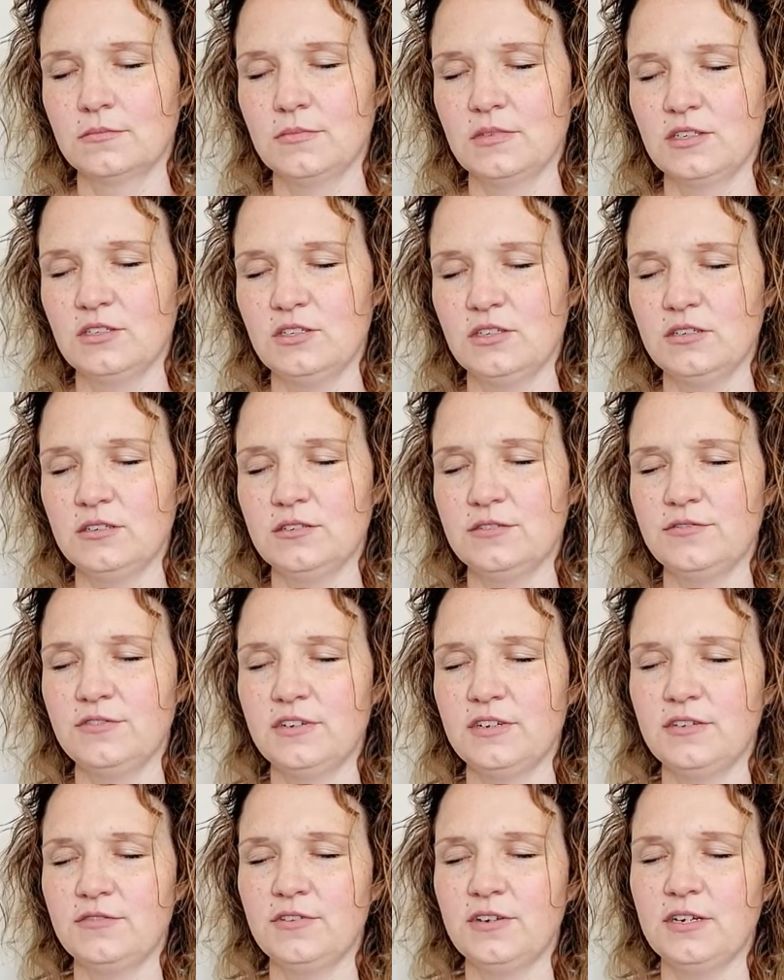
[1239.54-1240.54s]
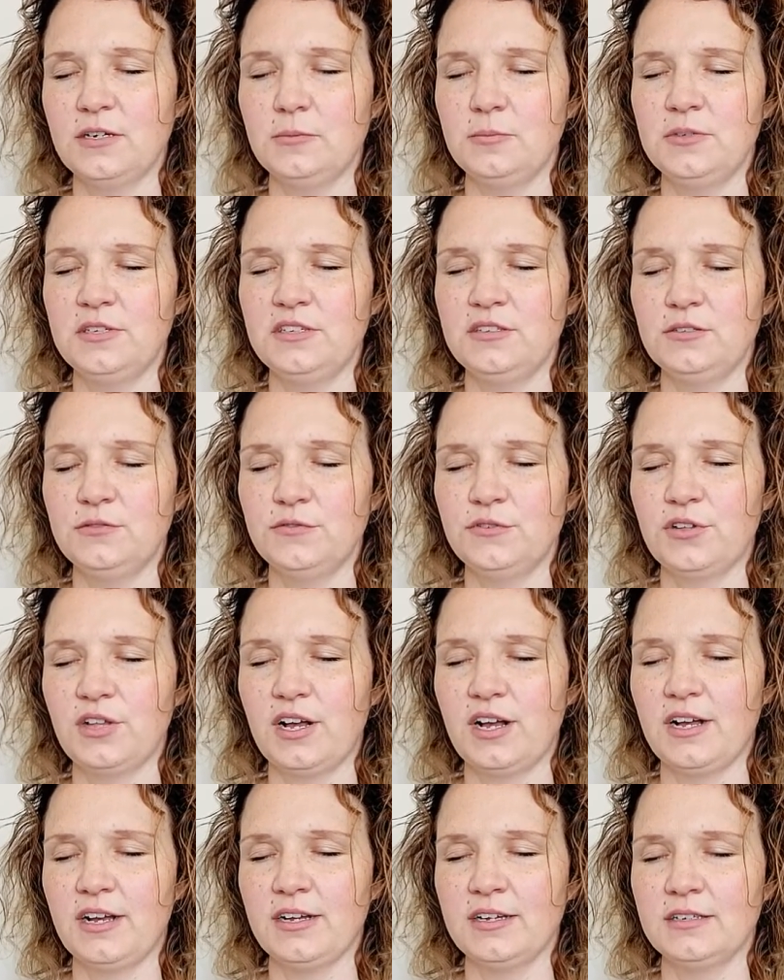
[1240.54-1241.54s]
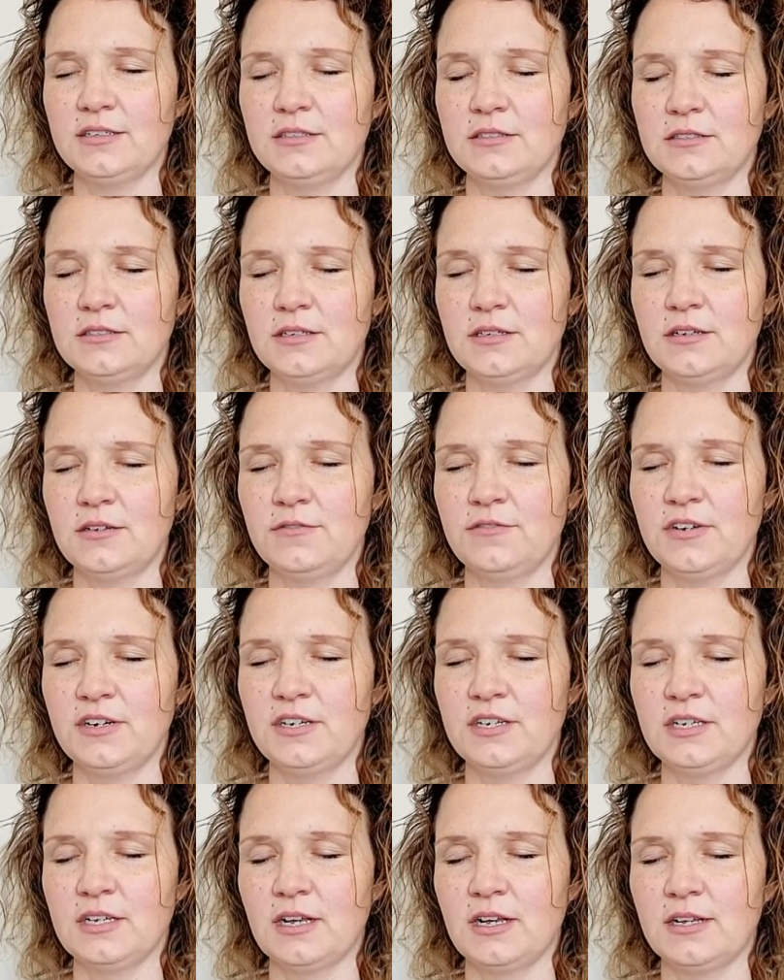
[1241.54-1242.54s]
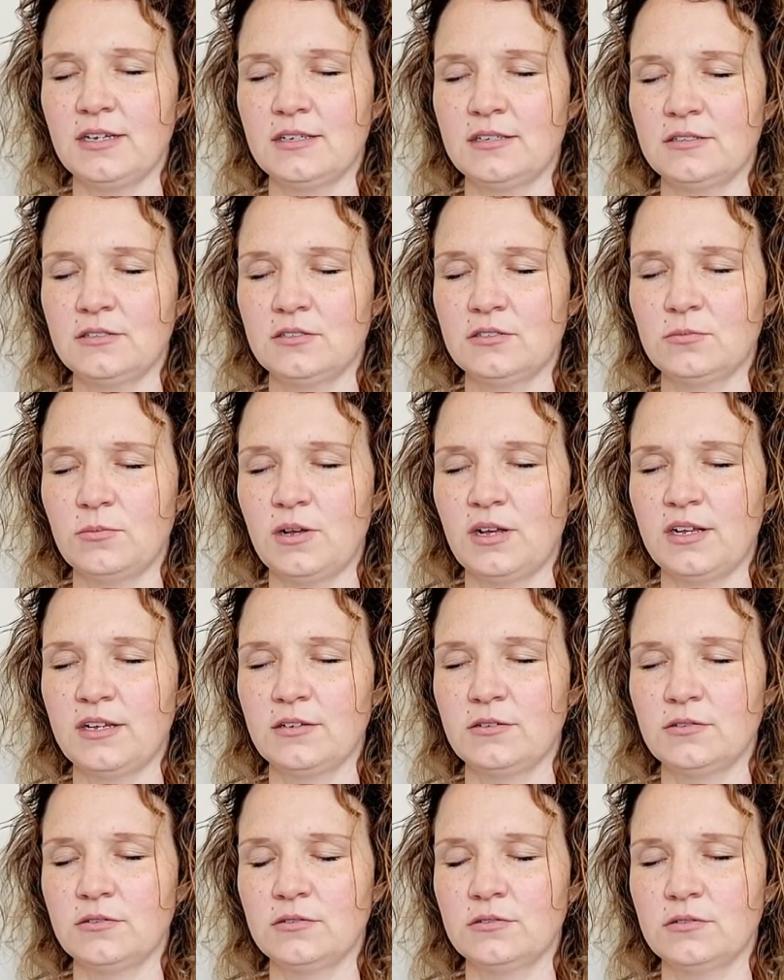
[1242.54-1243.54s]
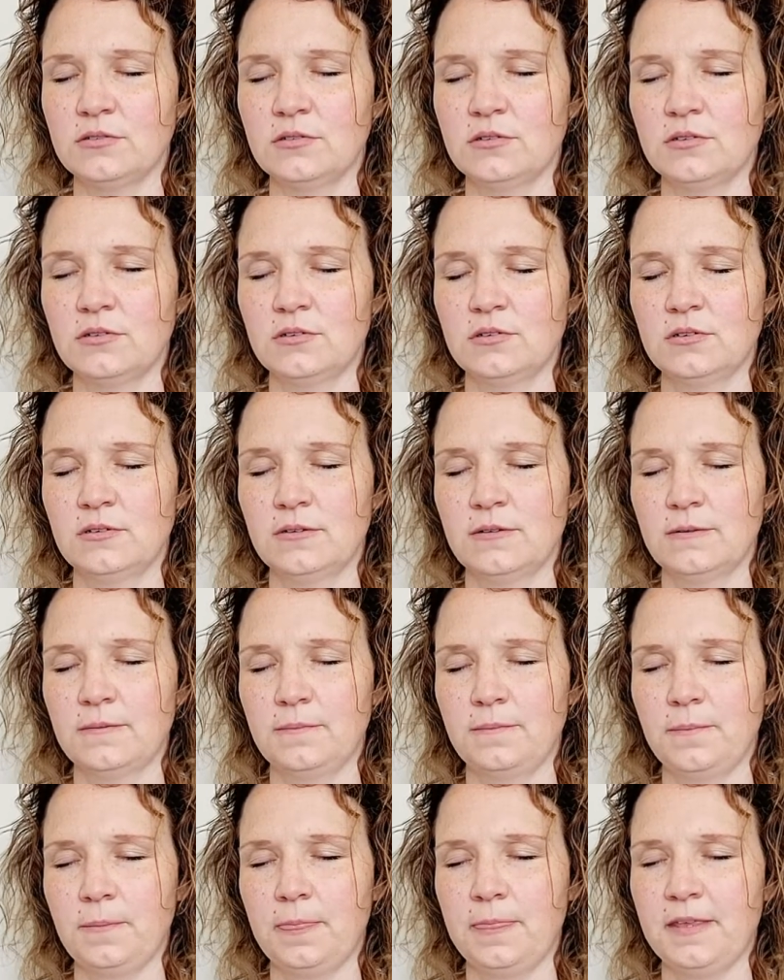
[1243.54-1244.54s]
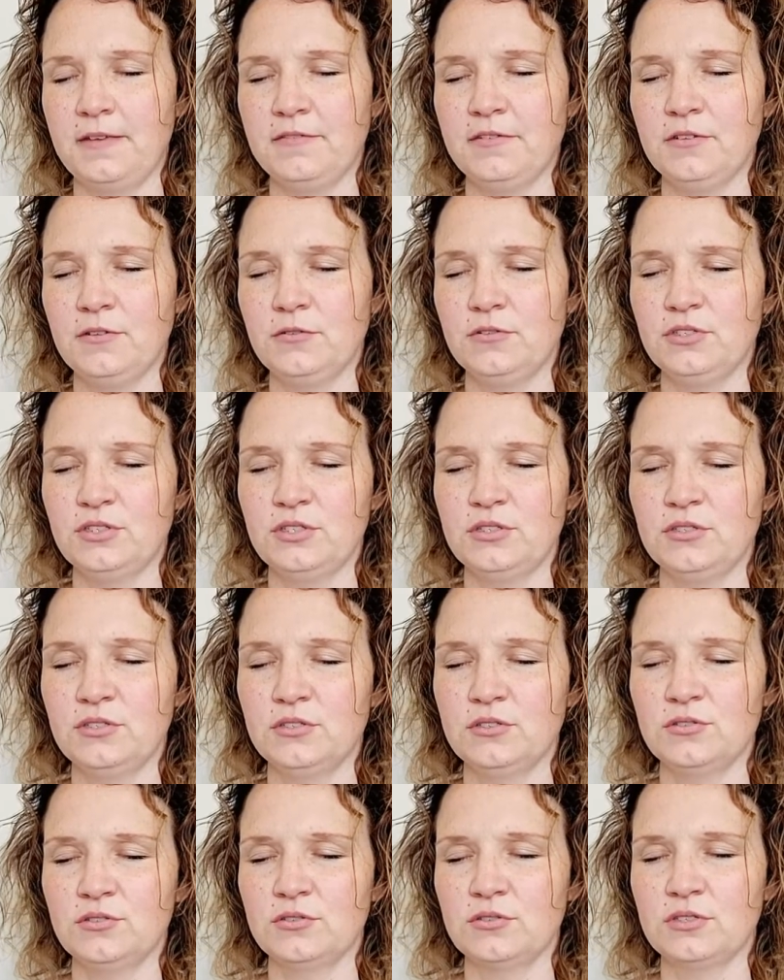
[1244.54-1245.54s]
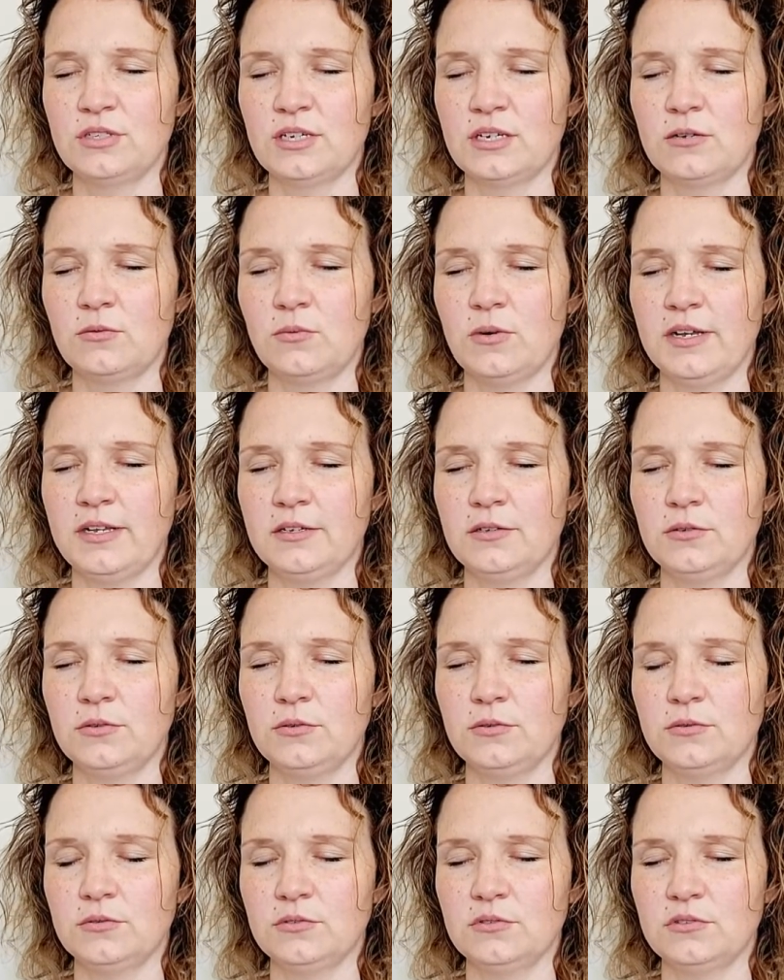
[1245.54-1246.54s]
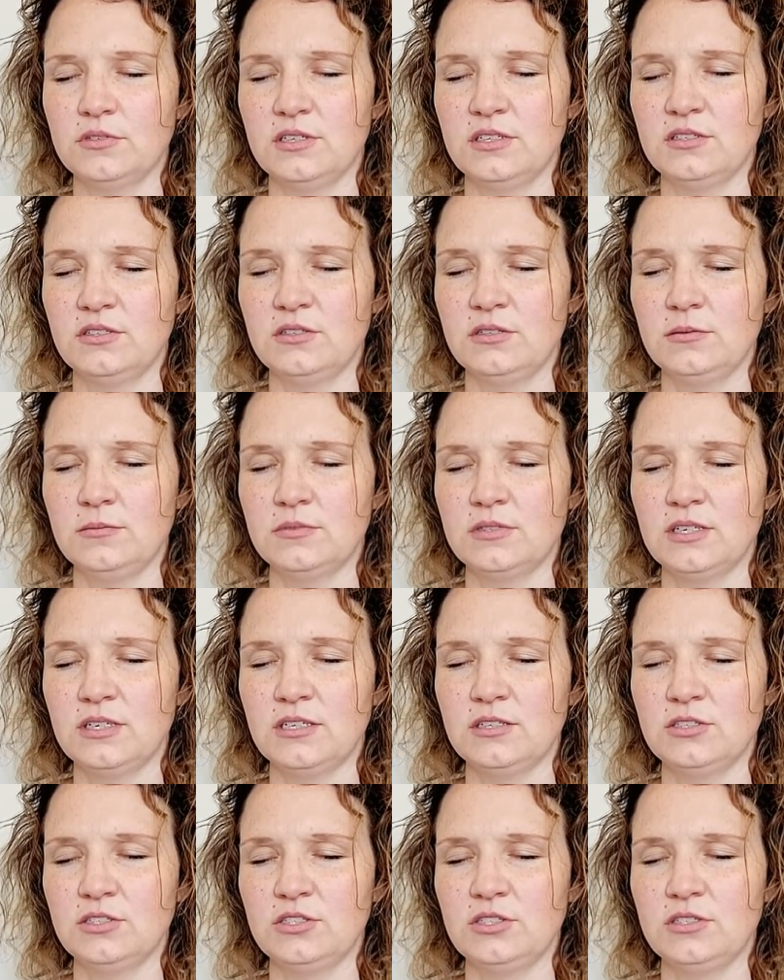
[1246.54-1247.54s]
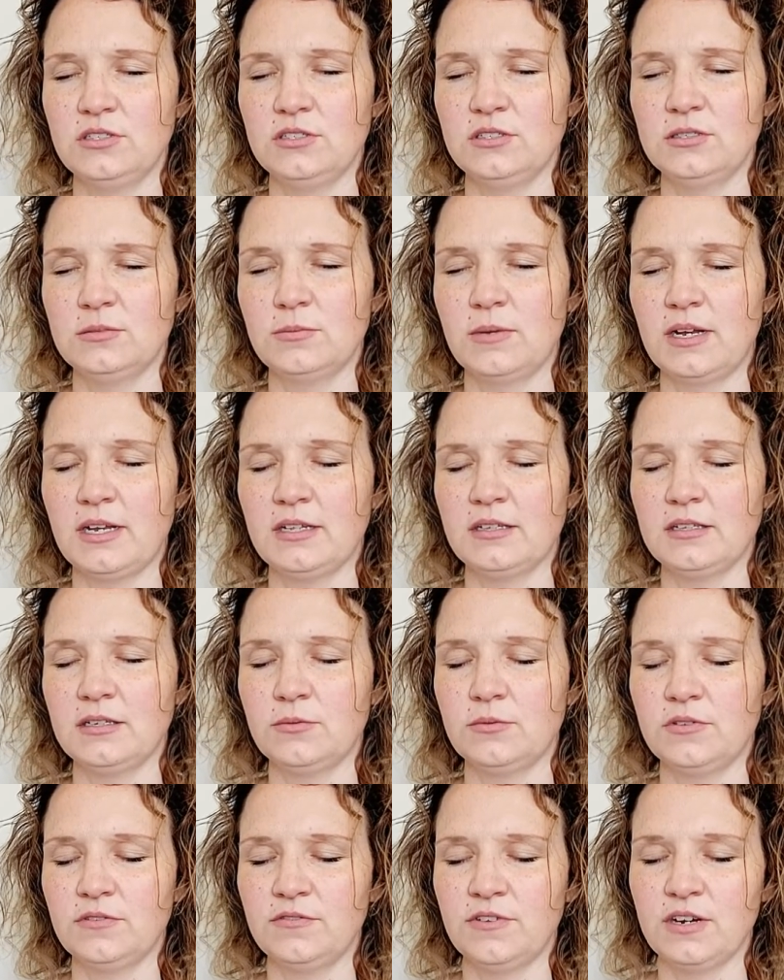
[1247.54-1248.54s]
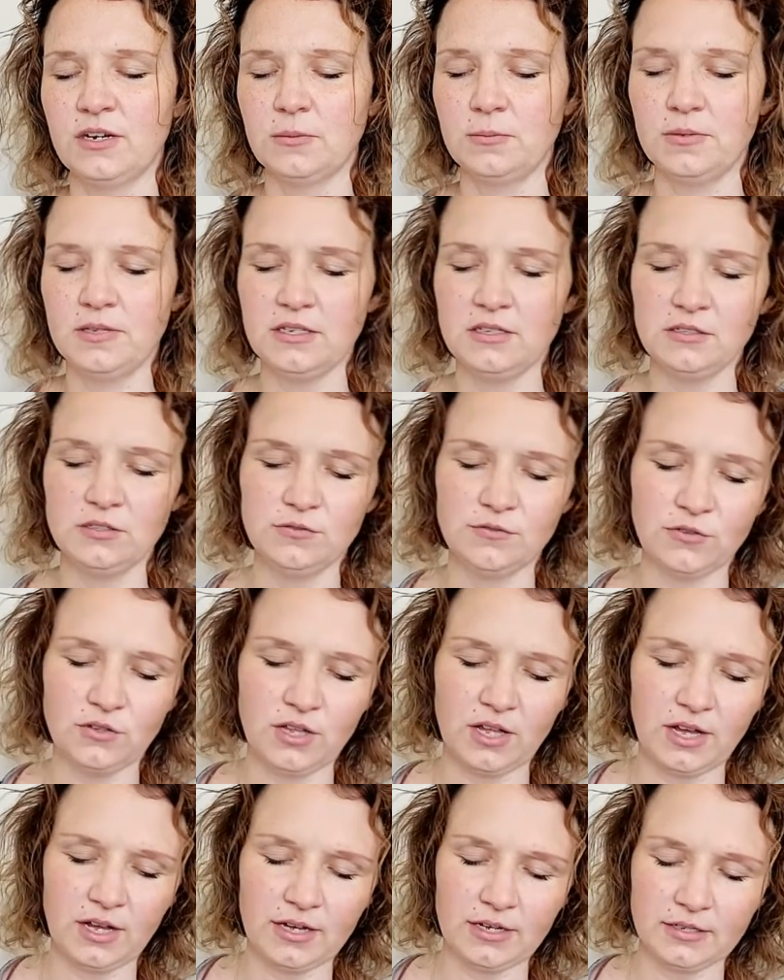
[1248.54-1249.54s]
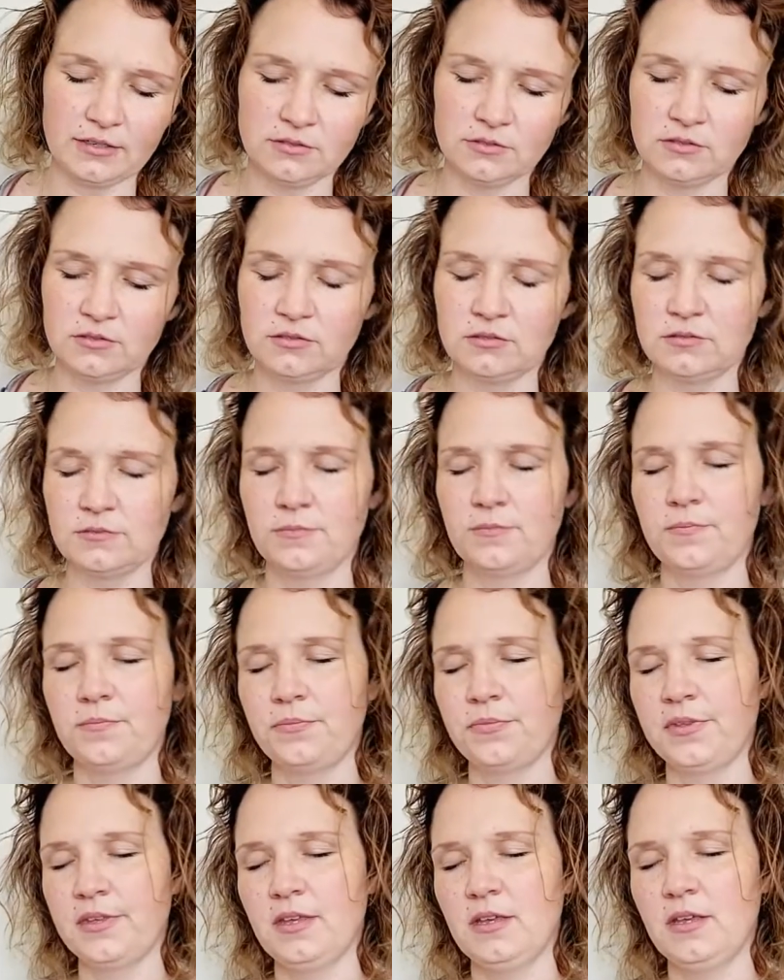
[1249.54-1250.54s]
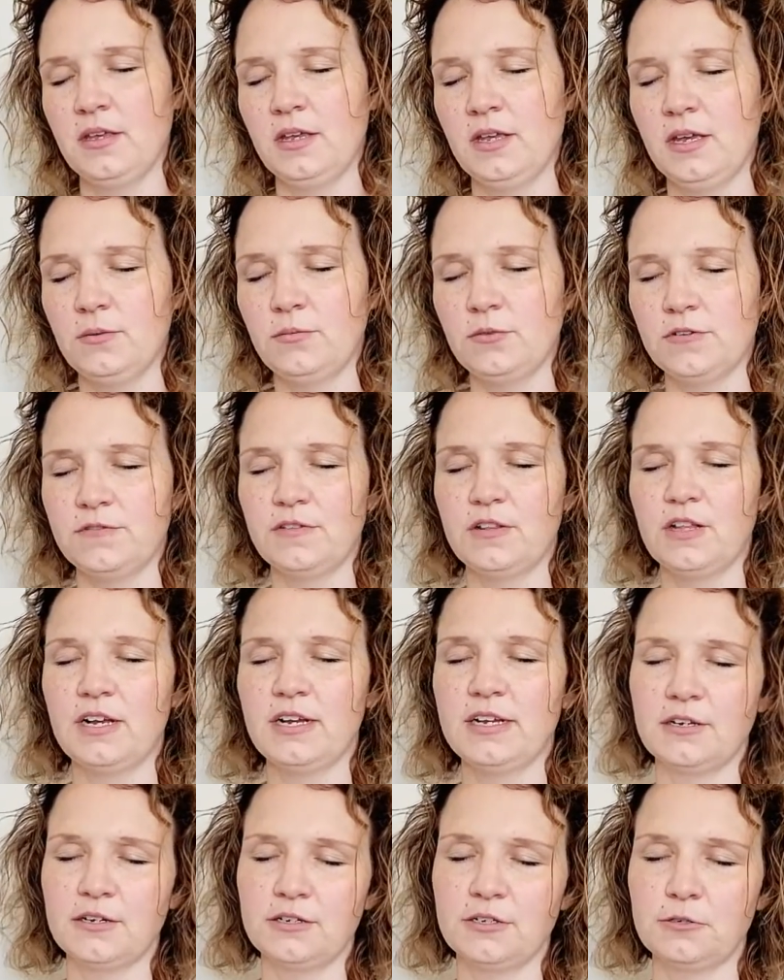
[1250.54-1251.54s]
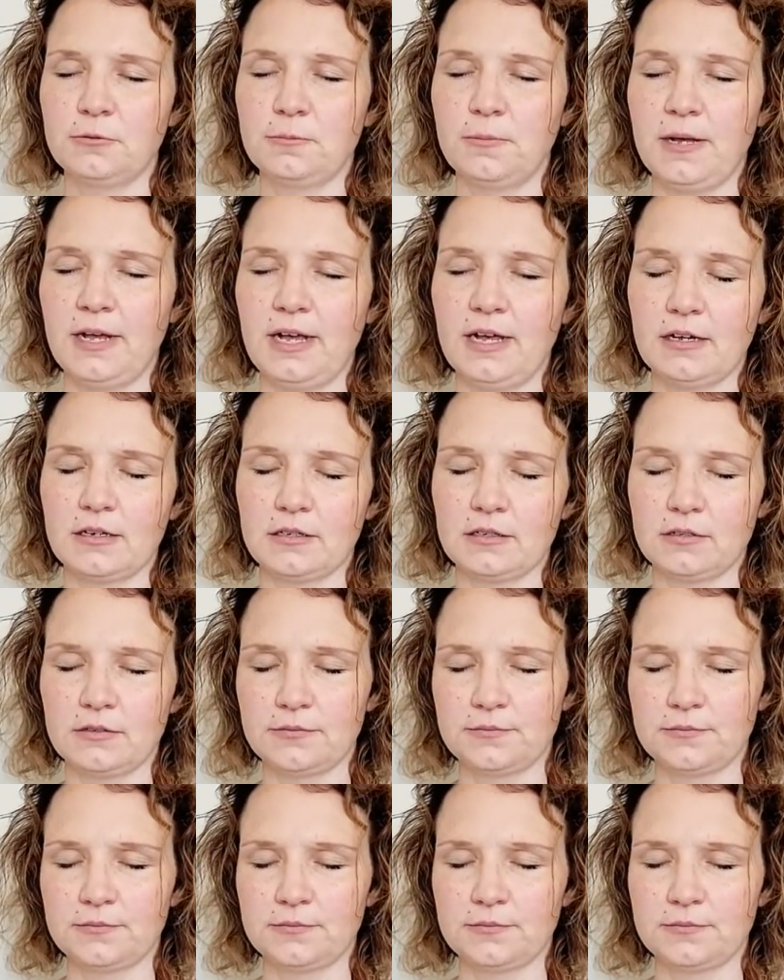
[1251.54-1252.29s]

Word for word: She has a very, very peaceful eyes and a very kind smile. Even though she just looks like a white goose, it seems like she is smiling with very peaceful eyes and we're flying on her back.